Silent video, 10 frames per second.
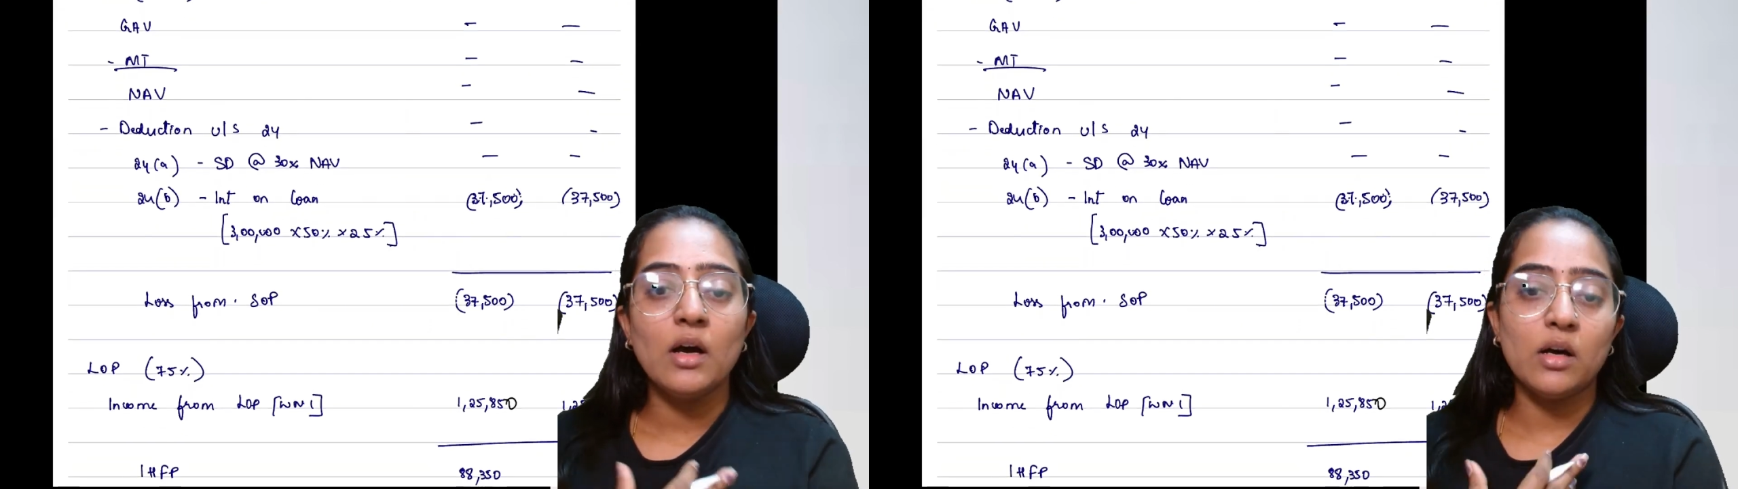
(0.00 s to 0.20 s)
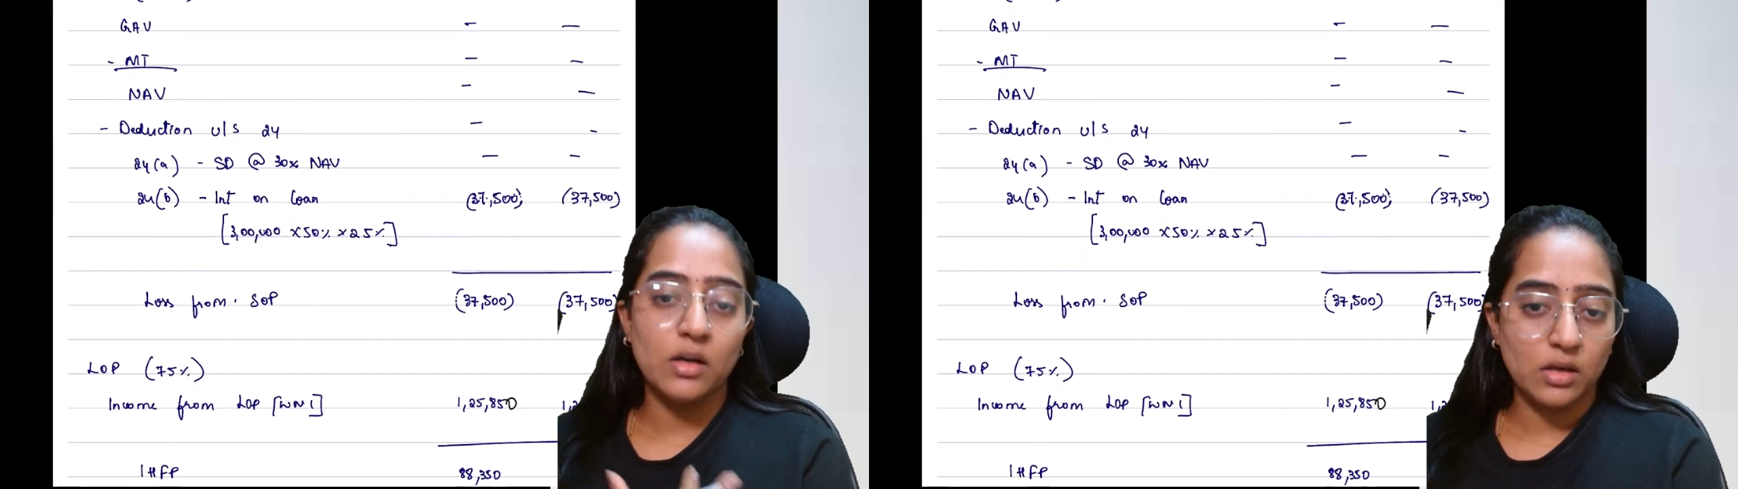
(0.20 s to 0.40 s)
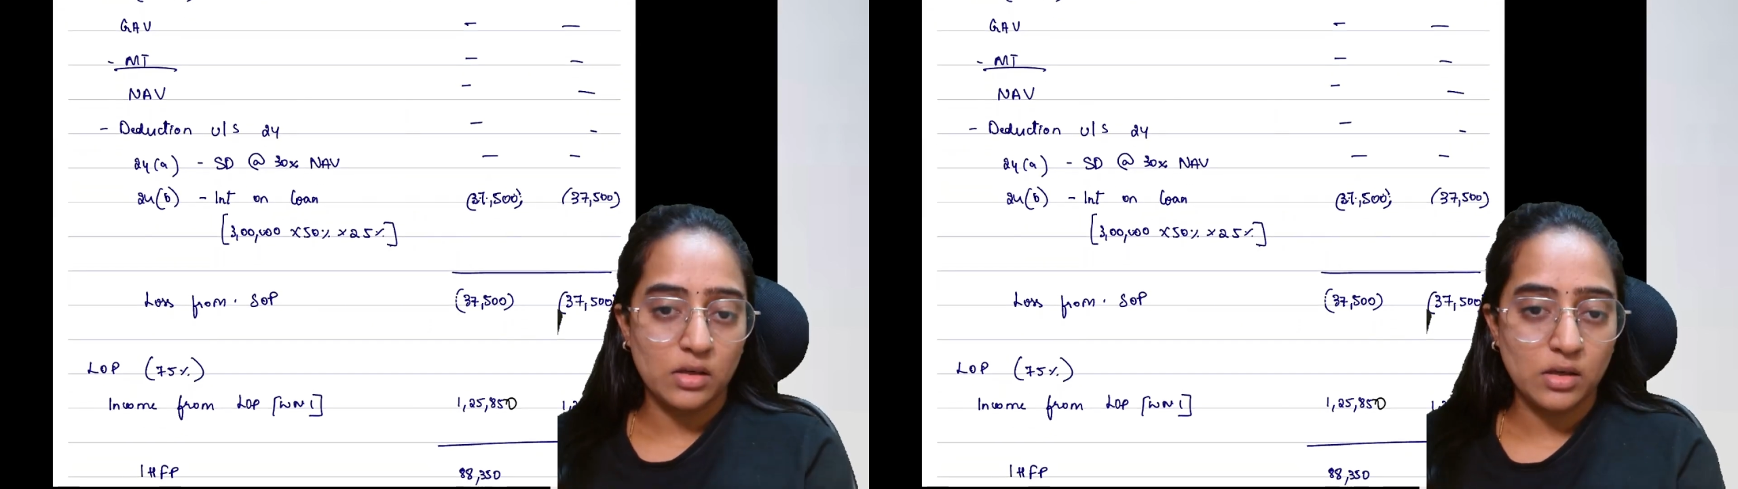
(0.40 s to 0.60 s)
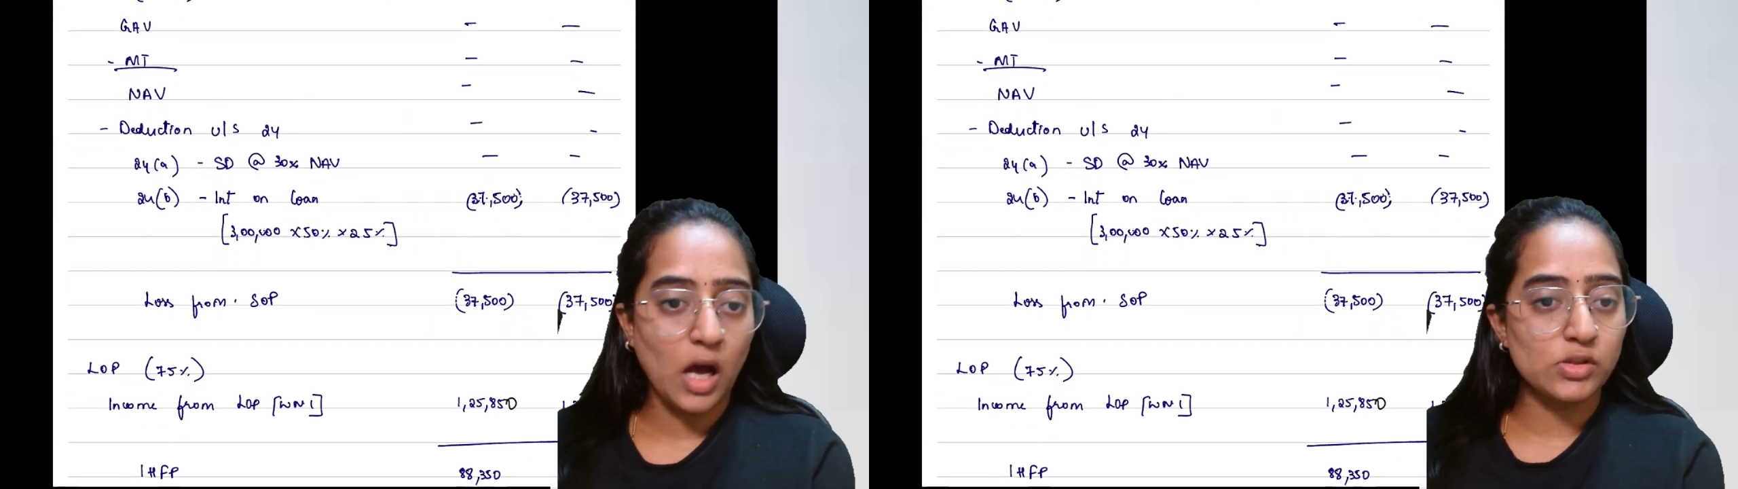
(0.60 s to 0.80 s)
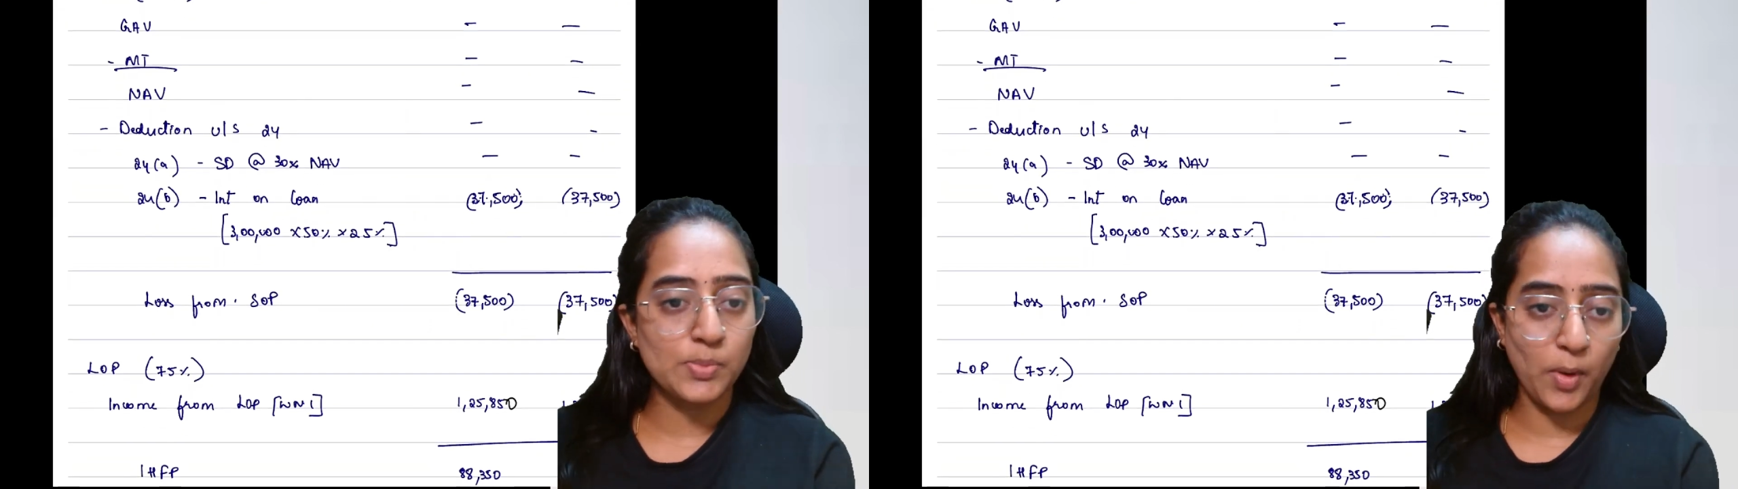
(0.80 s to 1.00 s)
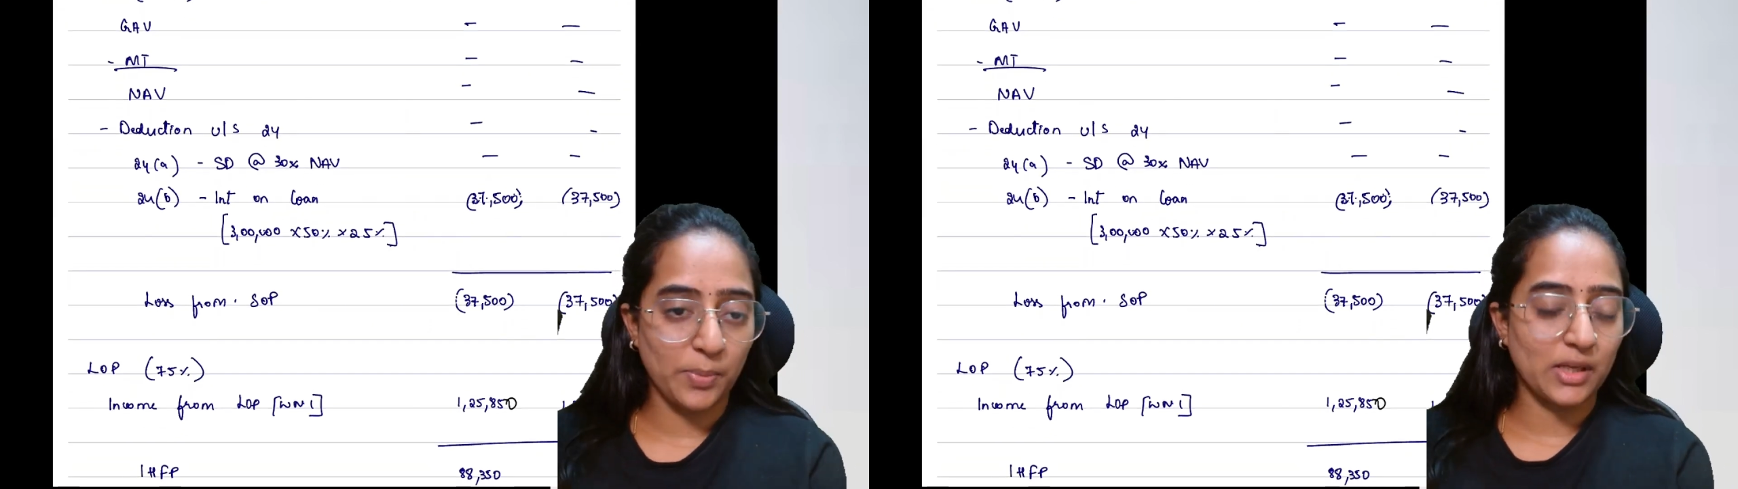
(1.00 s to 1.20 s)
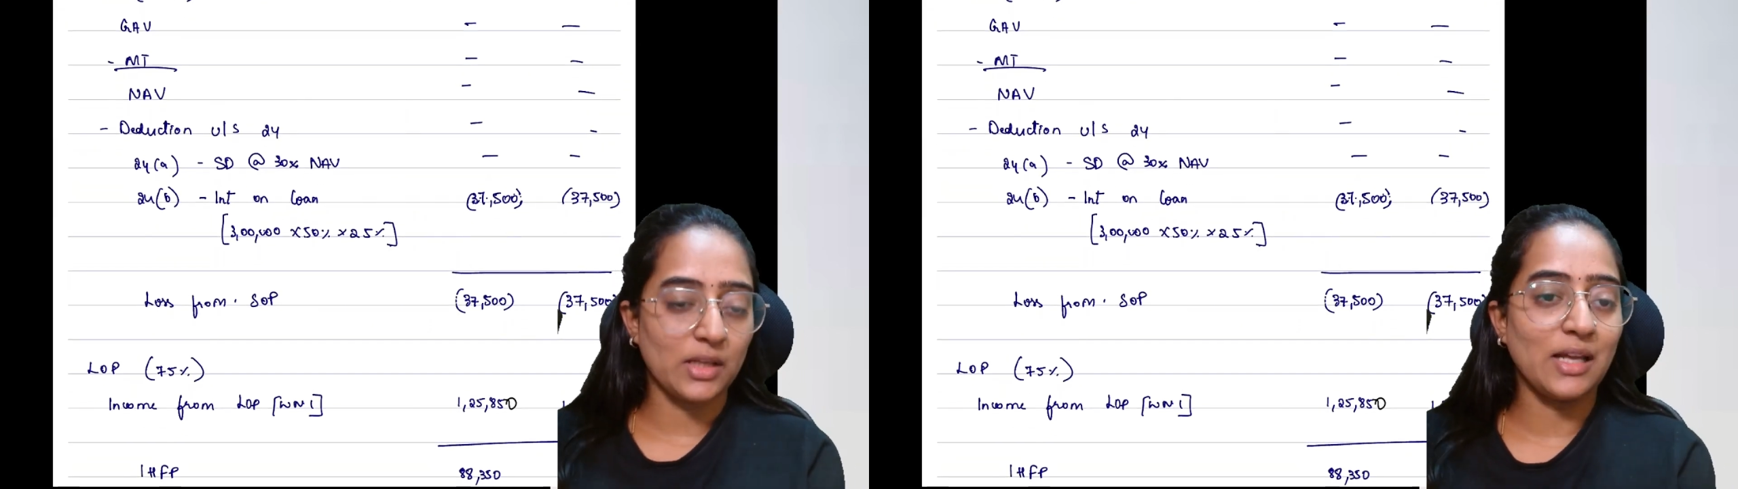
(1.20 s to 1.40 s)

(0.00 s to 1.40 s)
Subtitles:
house property,